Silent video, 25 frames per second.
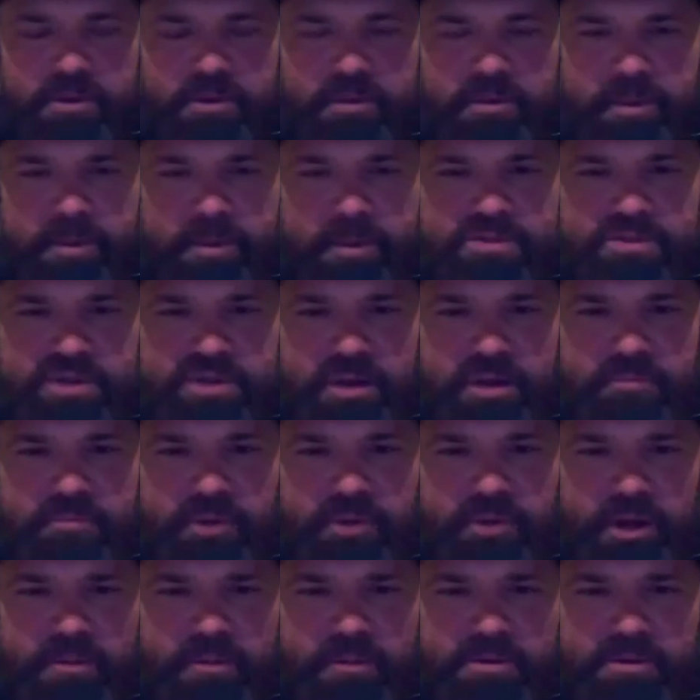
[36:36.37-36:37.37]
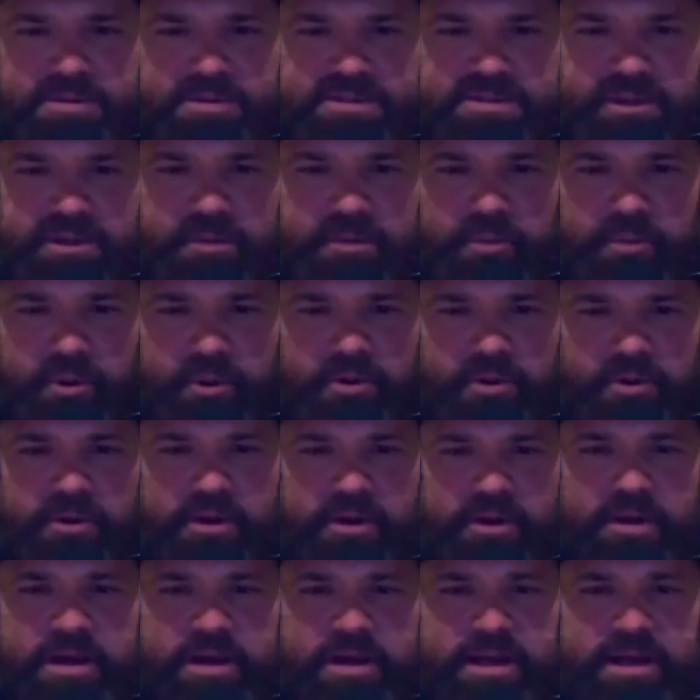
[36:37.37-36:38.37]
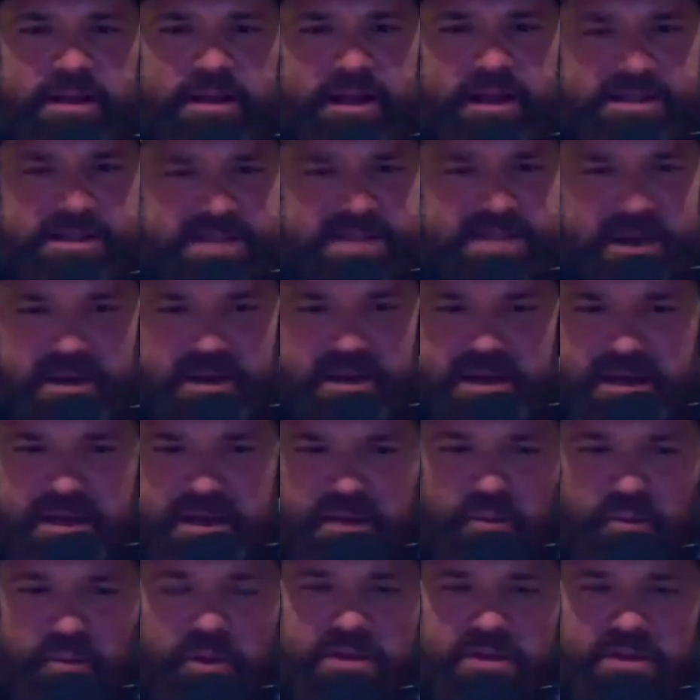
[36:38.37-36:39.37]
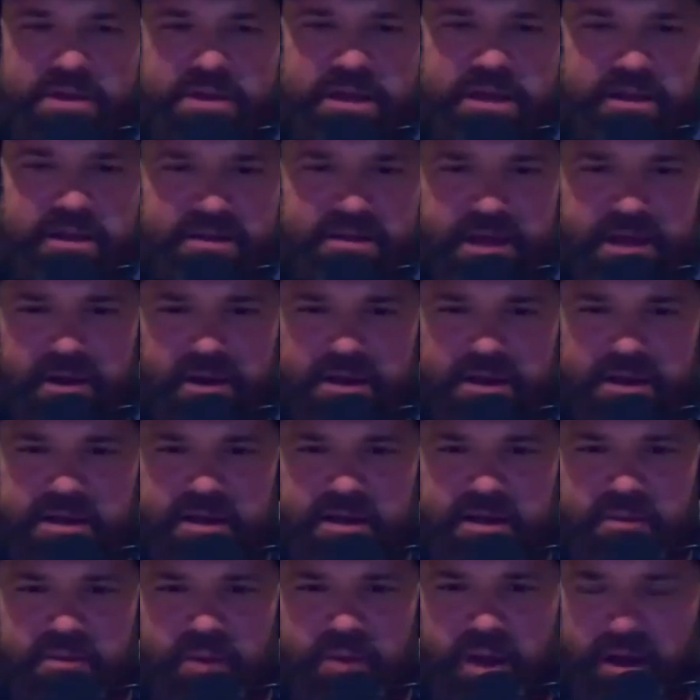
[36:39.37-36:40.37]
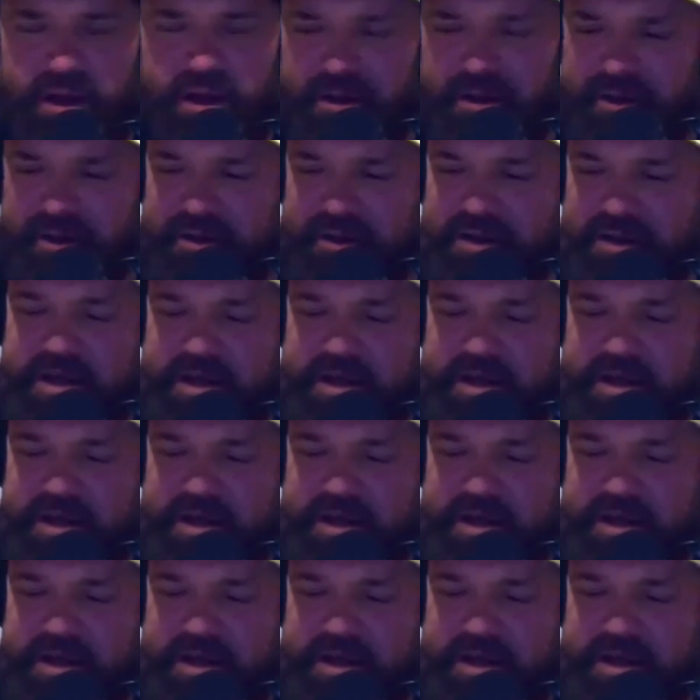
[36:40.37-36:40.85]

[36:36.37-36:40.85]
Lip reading: Do you remember Sean Palmer, the snowboarder, and like Terry Kidwell,